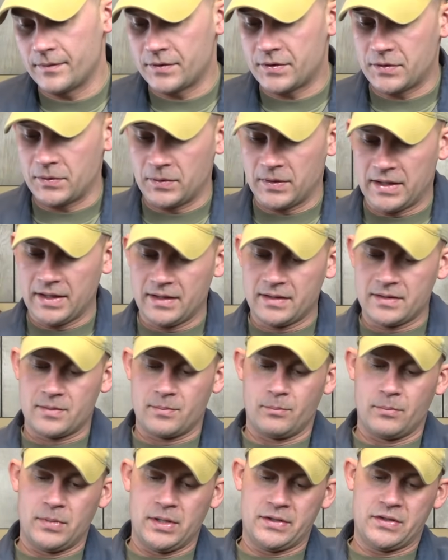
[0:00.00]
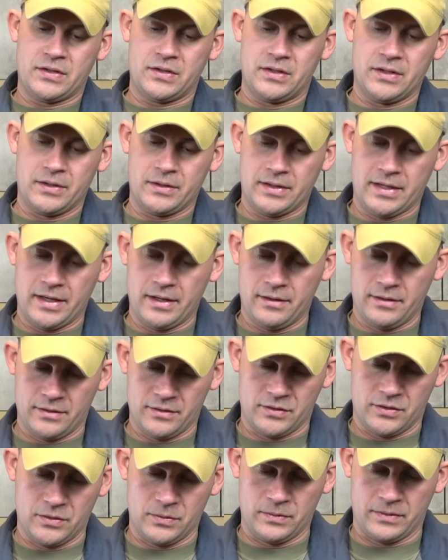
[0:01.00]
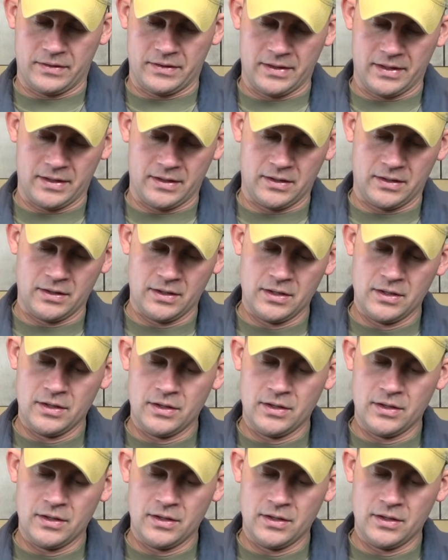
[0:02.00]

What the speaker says: So get as much deer hair as you think